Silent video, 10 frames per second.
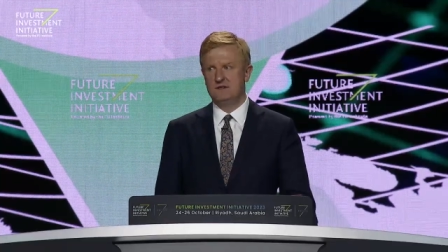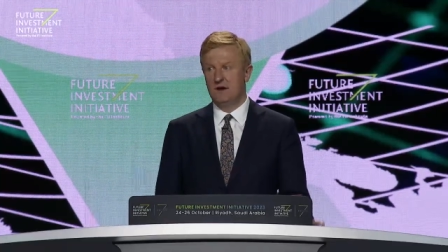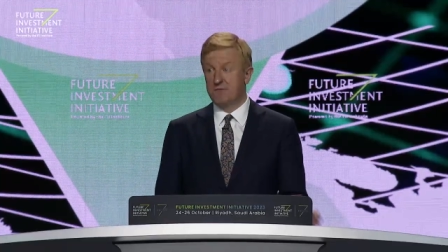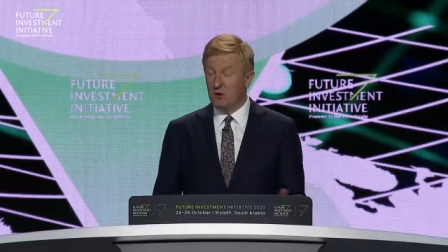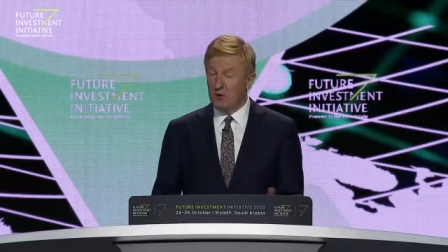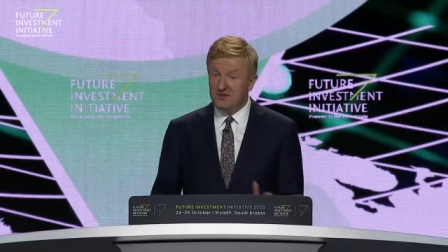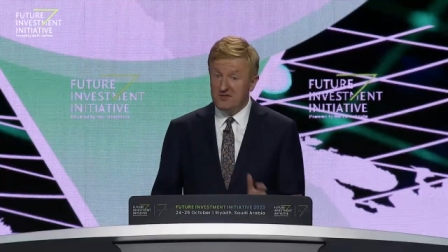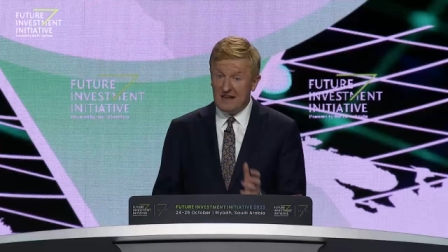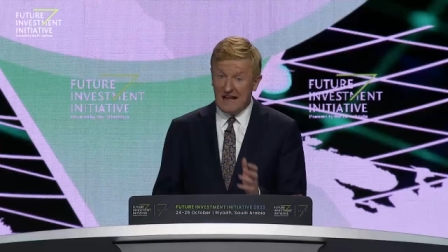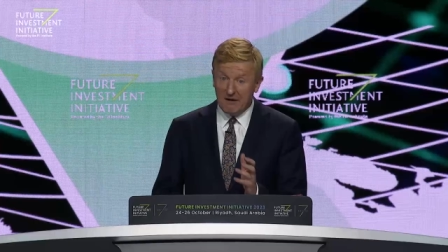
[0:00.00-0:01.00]
Of
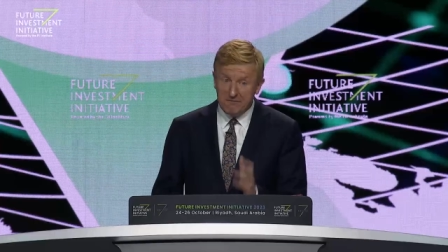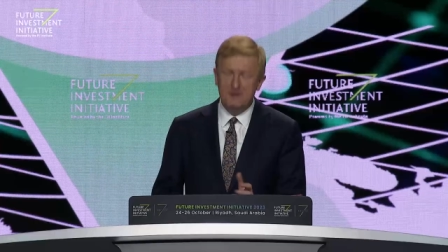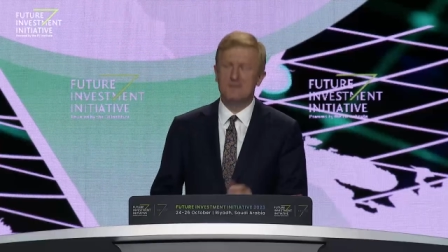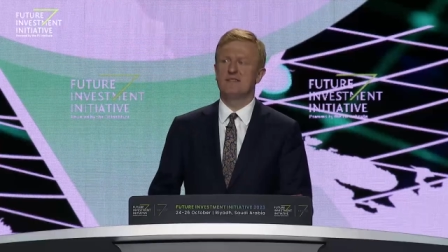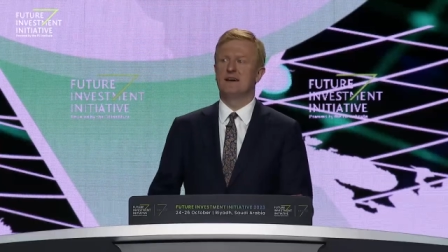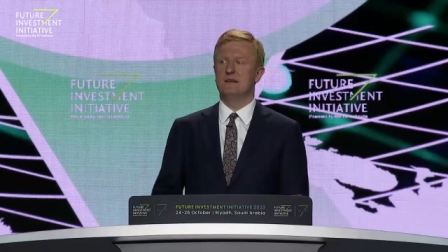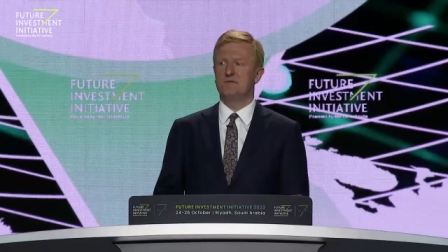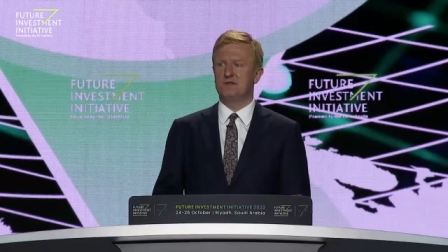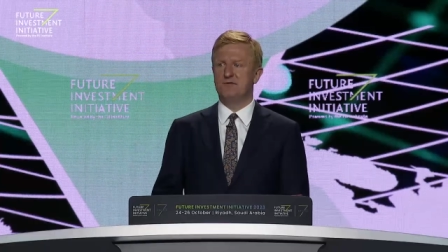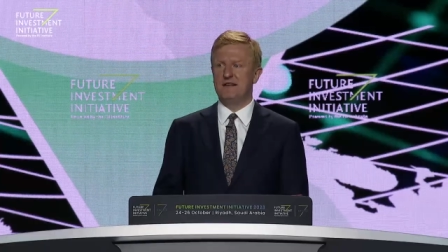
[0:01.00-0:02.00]
course, our first line of
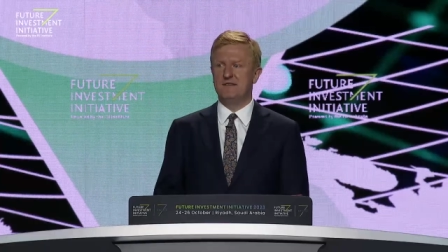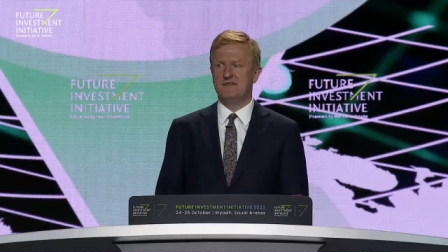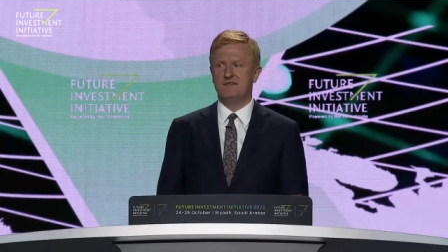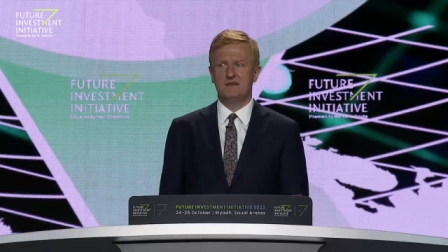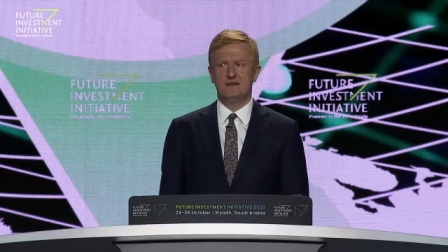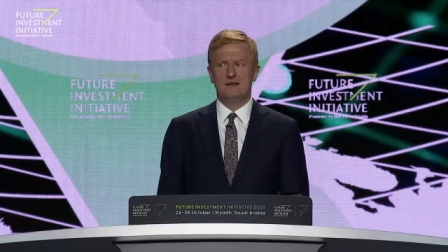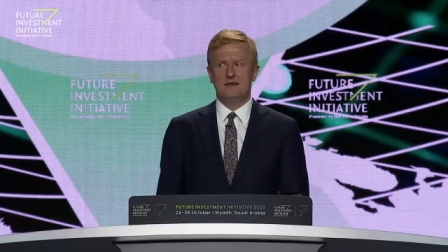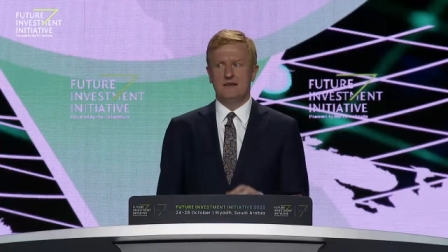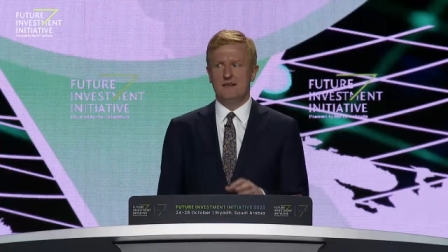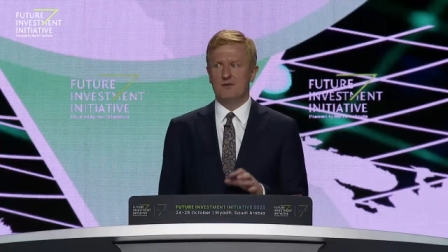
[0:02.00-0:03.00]
defense
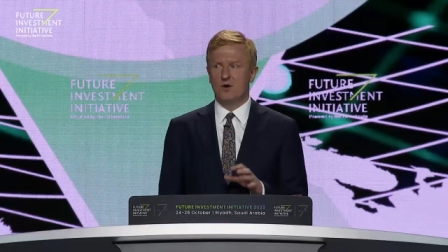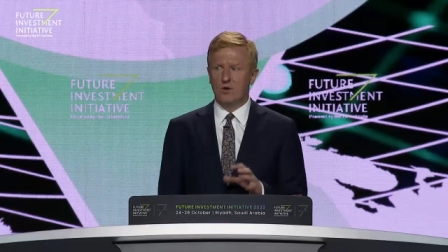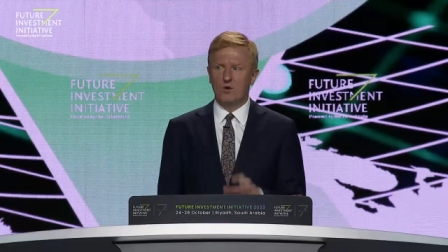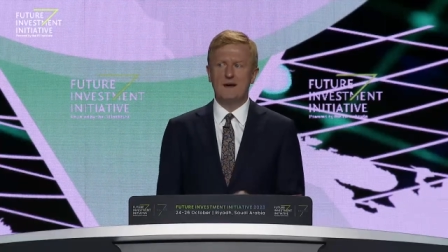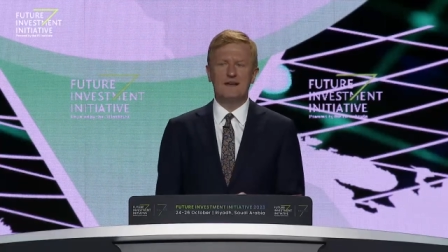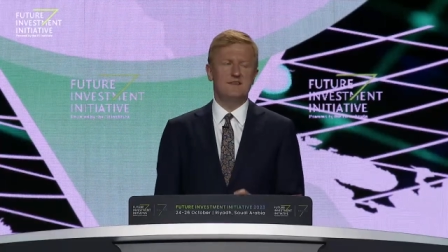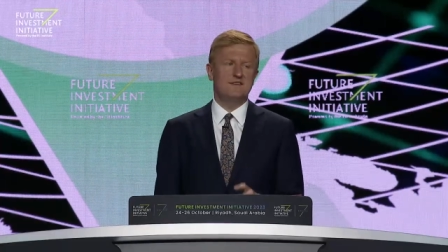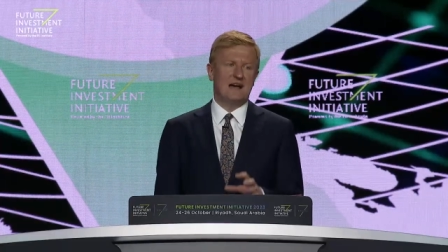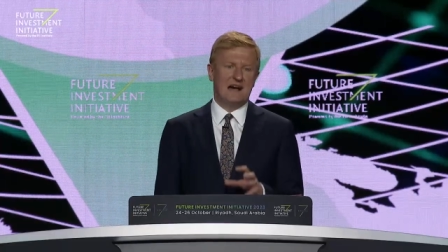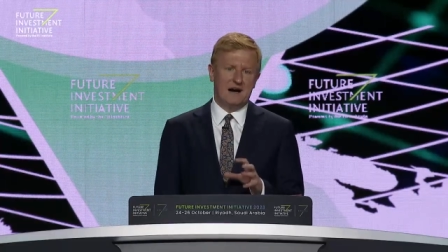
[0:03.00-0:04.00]
is
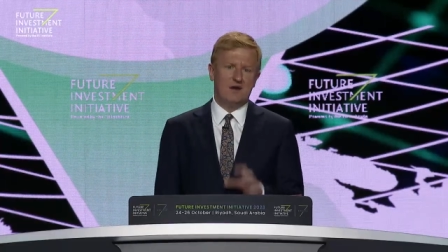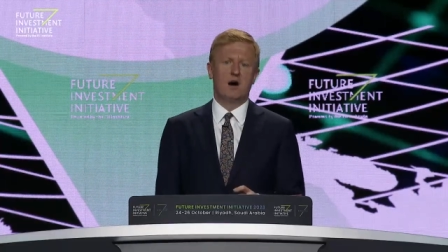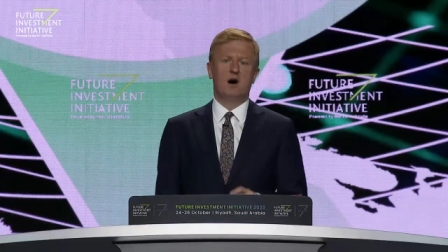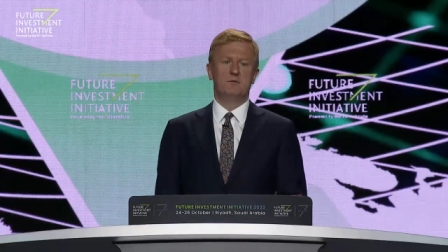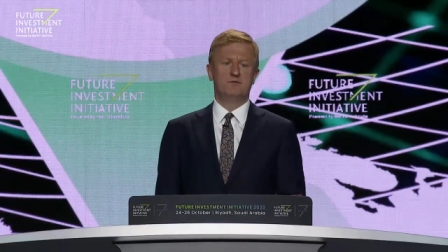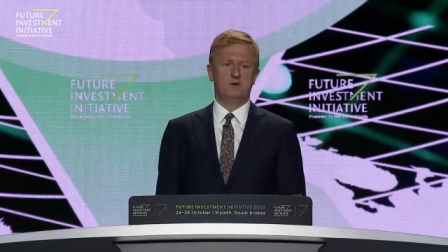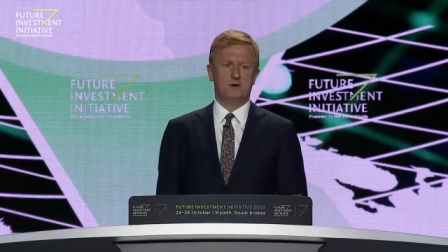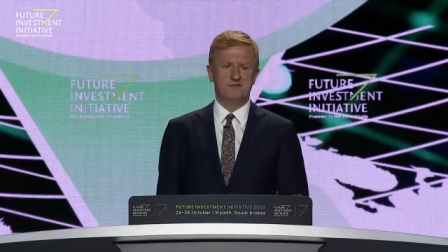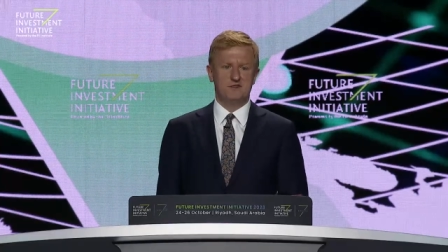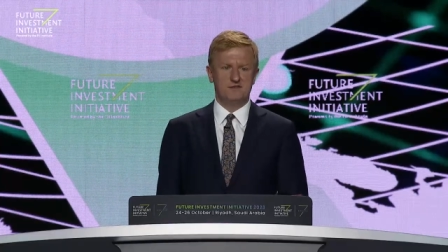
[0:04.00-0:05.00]
always our armed
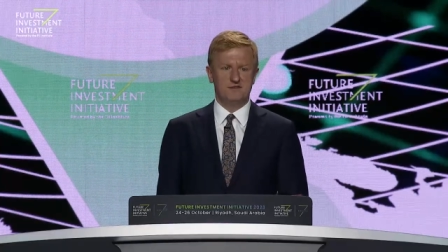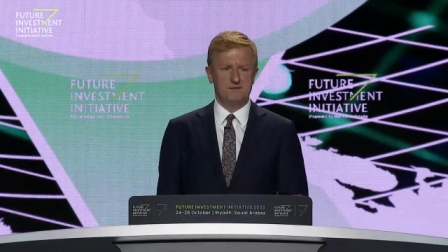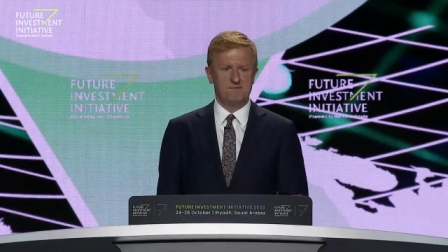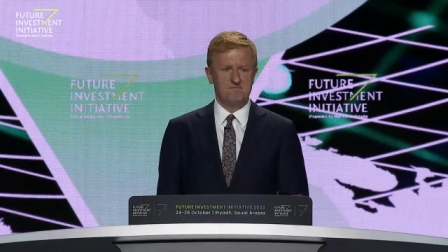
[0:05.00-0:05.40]
forces.